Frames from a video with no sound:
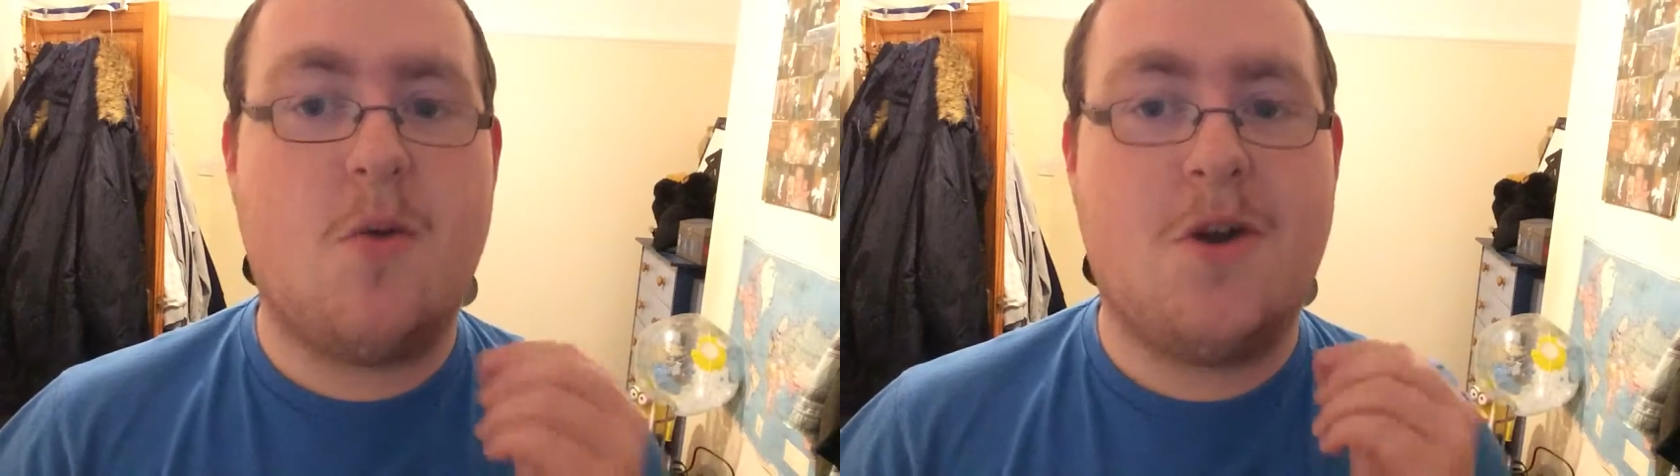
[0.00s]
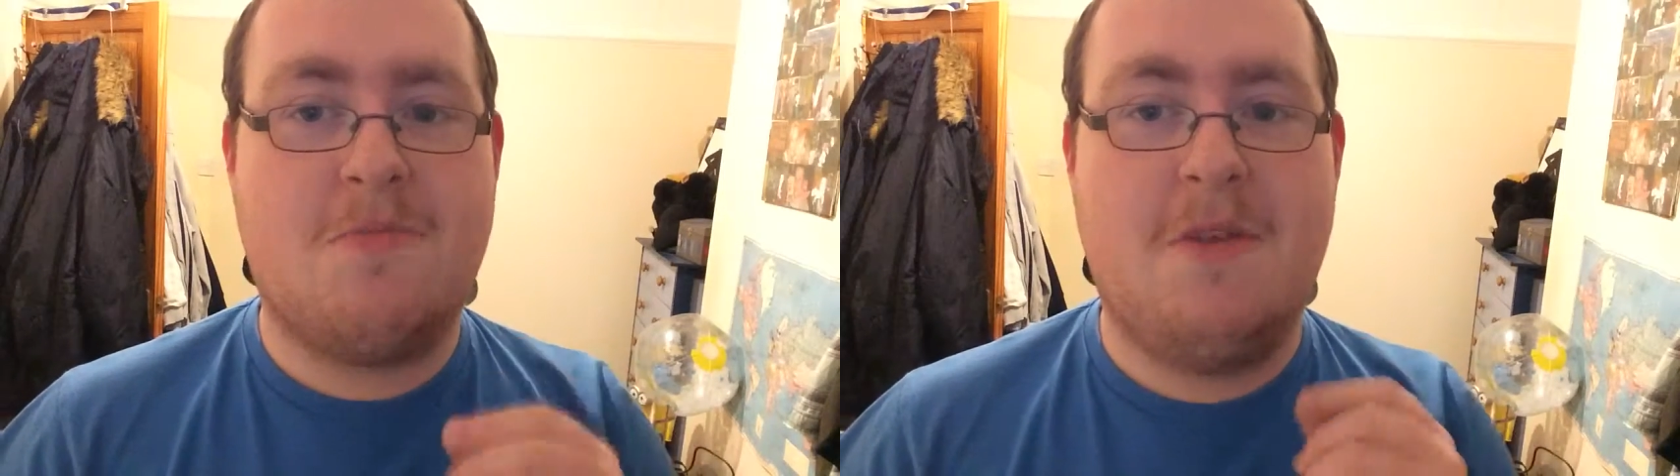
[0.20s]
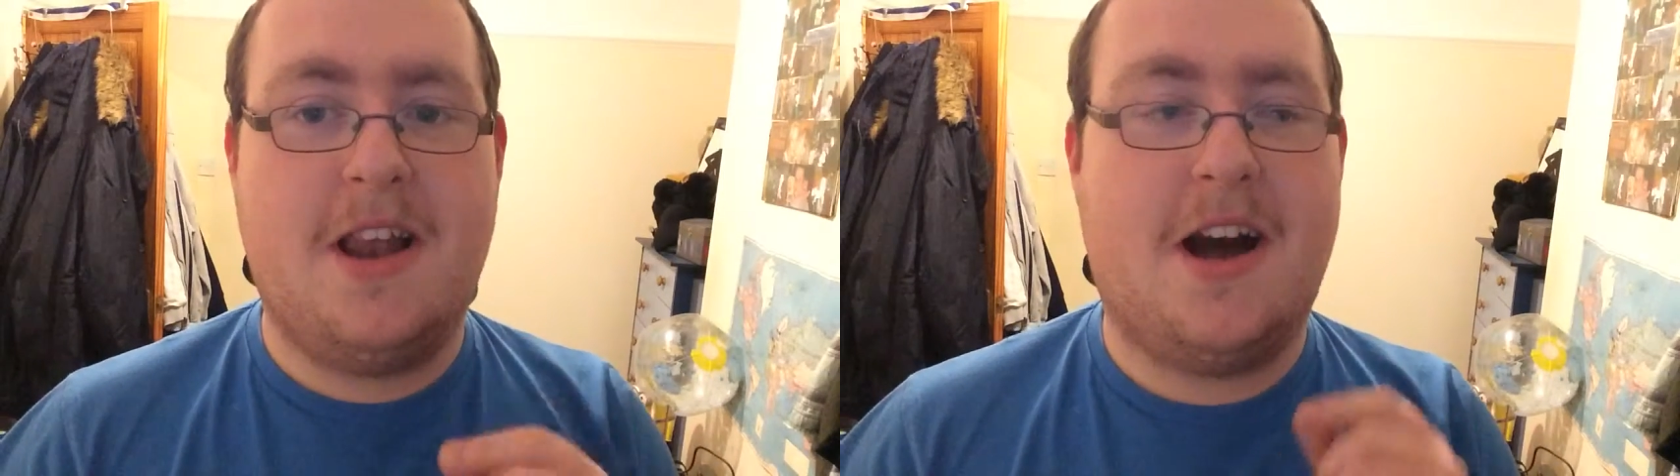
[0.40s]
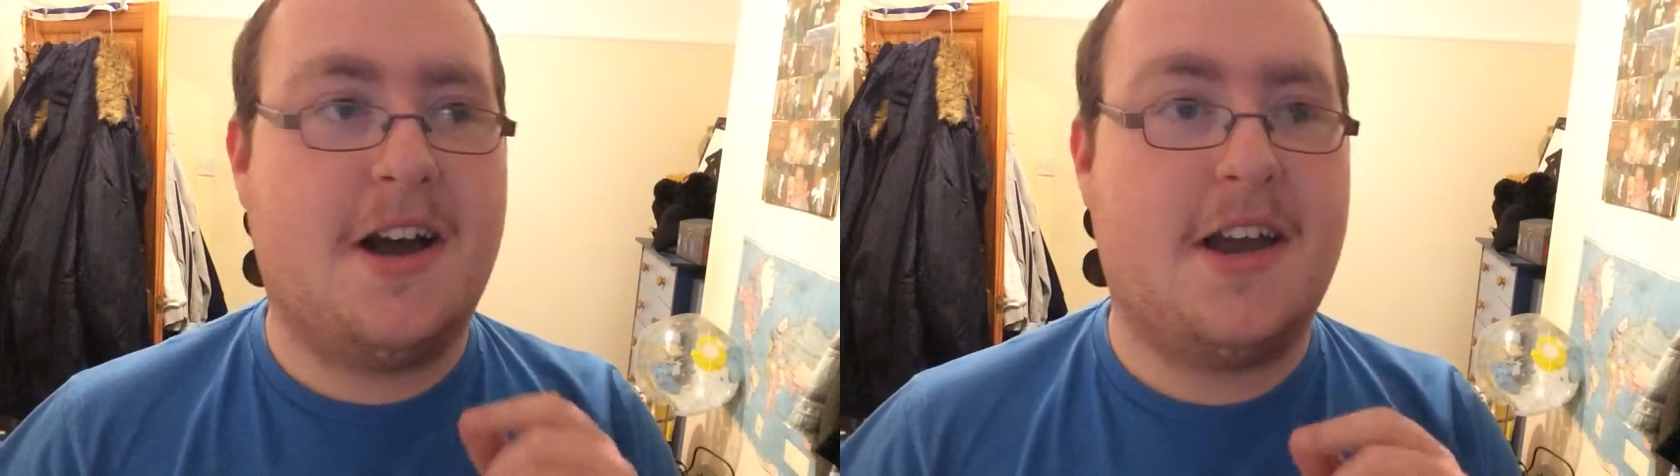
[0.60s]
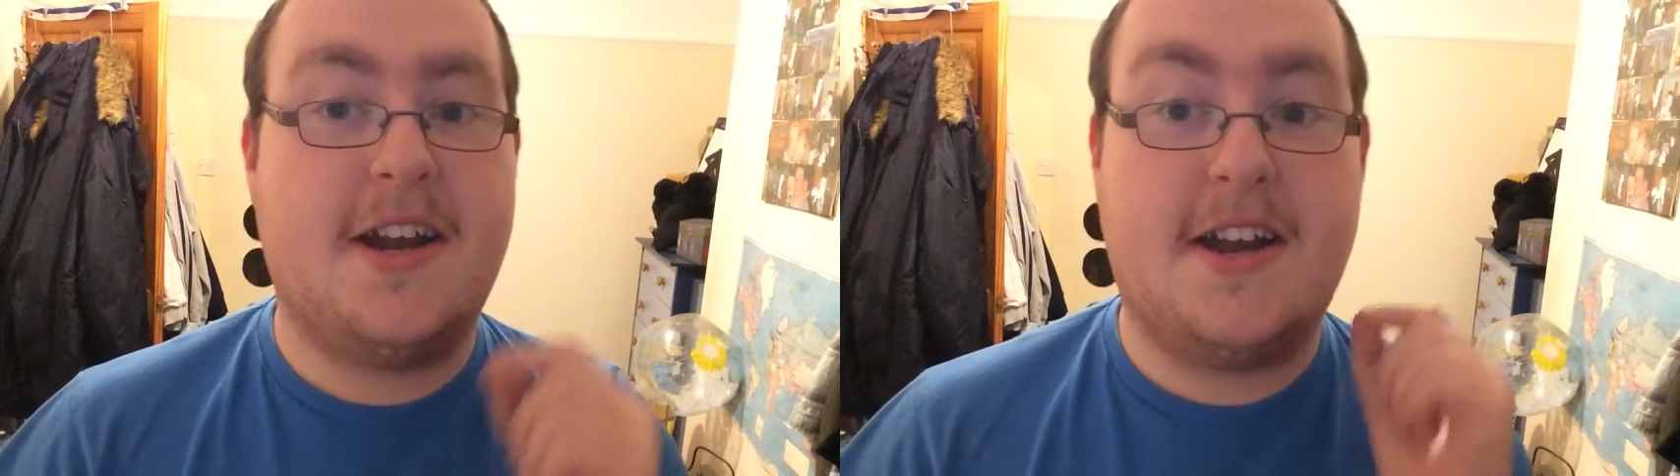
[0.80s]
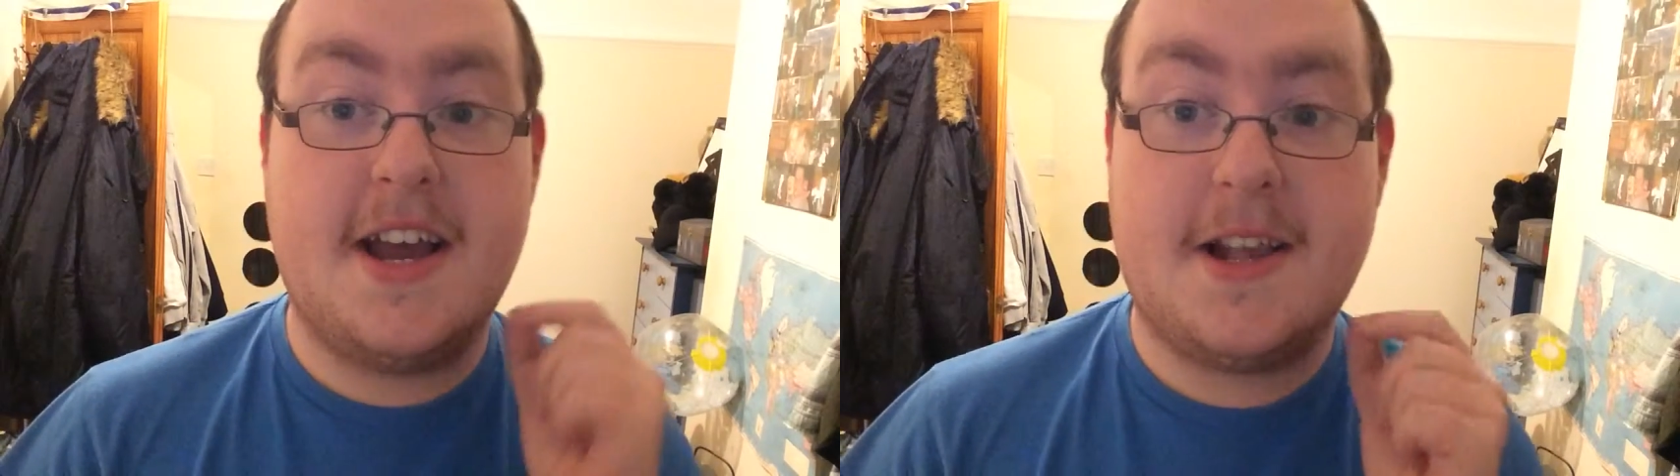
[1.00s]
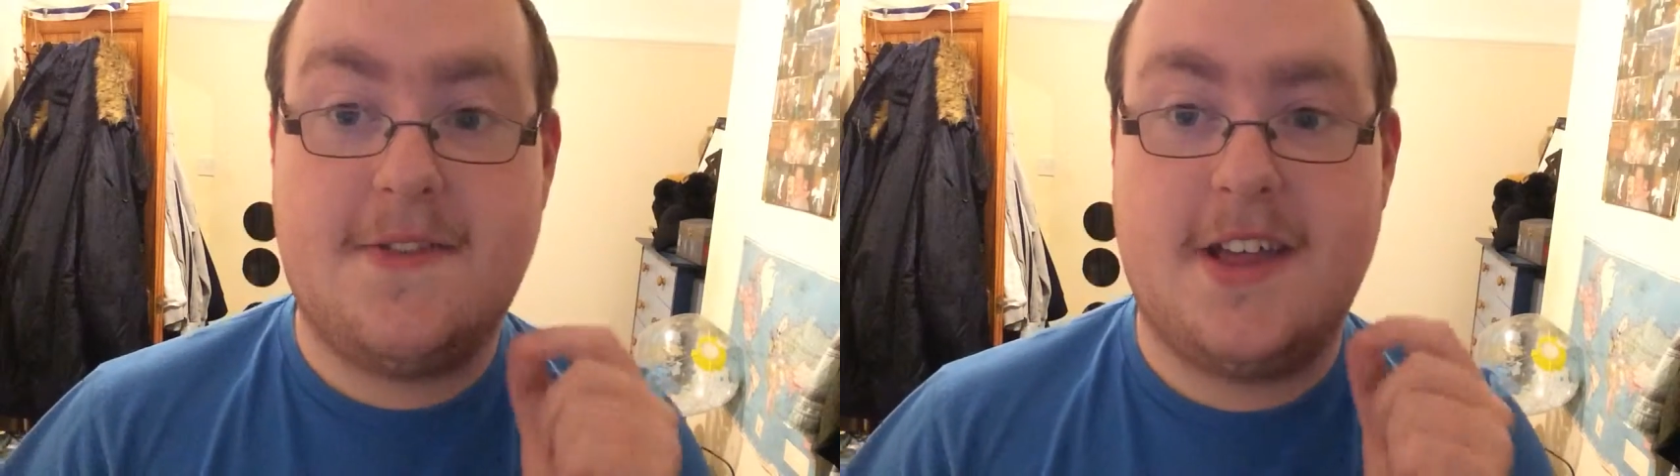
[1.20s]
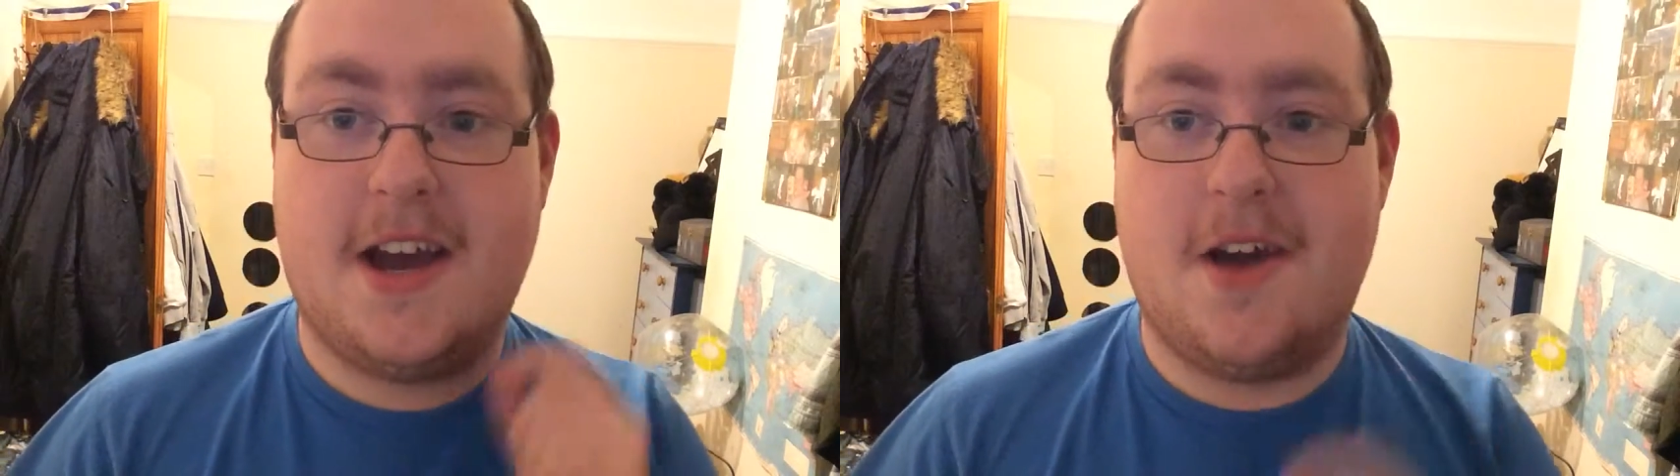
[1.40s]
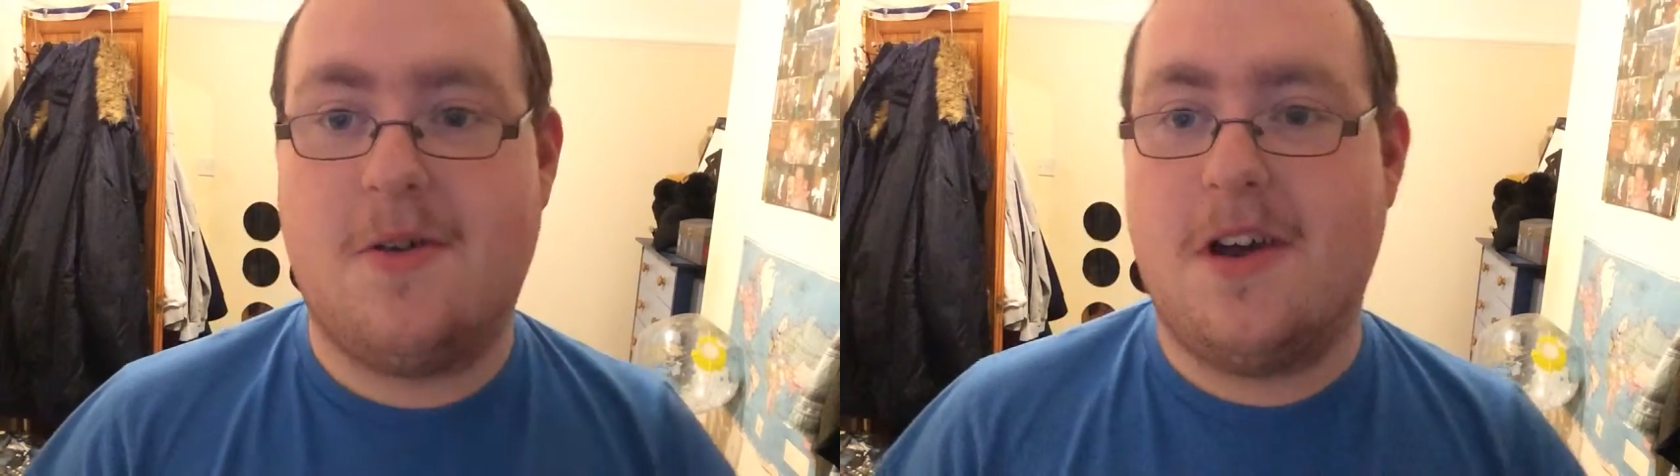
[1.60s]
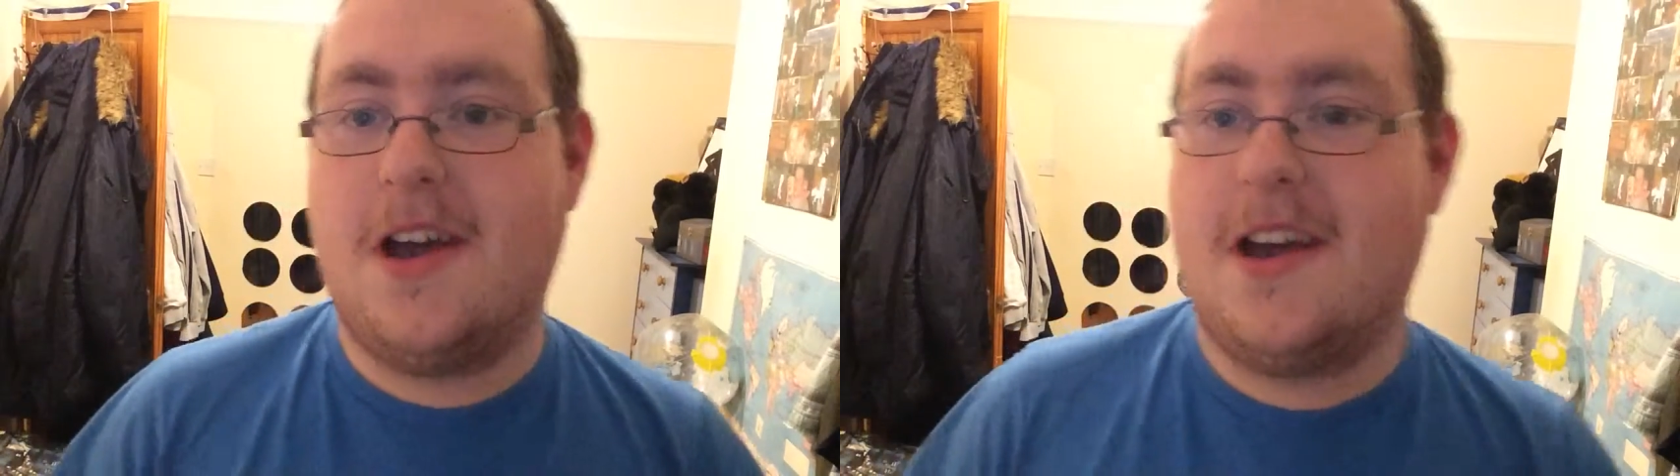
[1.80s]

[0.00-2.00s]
wish me luck in the next video.